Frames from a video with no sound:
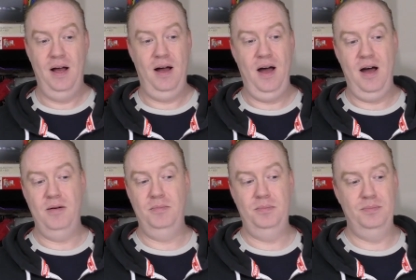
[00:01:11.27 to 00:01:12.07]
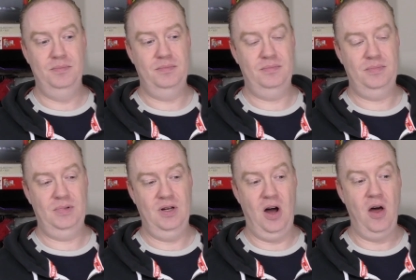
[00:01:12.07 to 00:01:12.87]
And
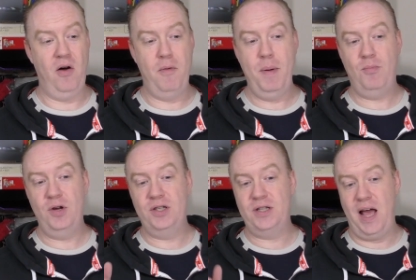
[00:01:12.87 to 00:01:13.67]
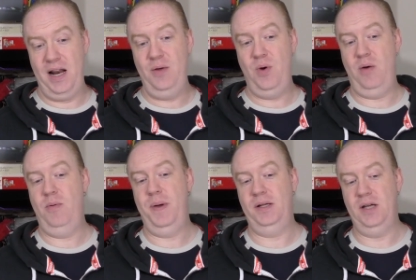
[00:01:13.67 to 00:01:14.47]
I remember exactly where
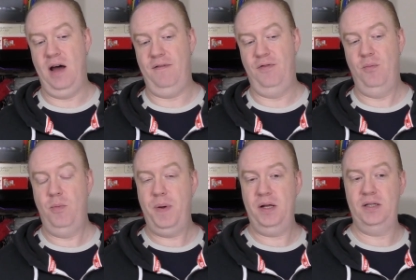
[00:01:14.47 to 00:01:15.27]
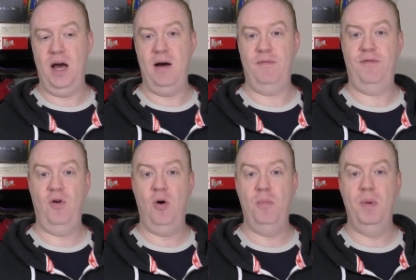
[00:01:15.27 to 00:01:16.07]
we picked it up from. We picked it up
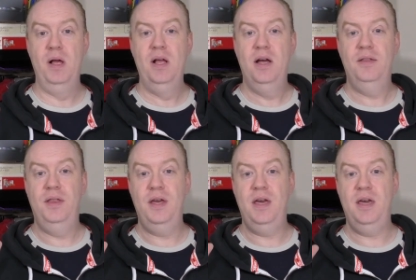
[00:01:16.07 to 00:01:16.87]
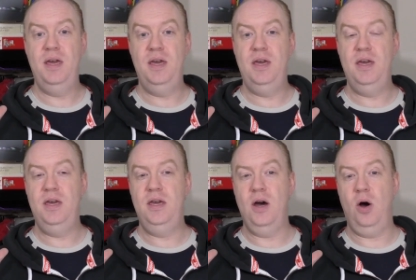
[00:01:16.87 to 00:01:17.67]
from
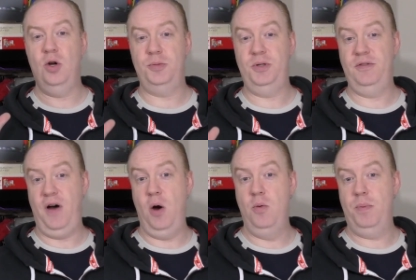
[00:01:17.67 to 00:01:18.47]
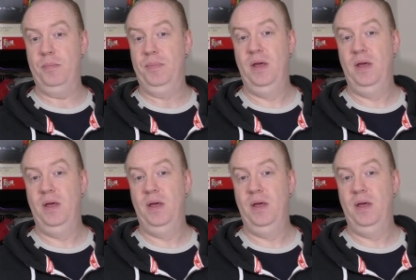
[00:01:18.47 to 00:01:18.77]
the Hospice of Hope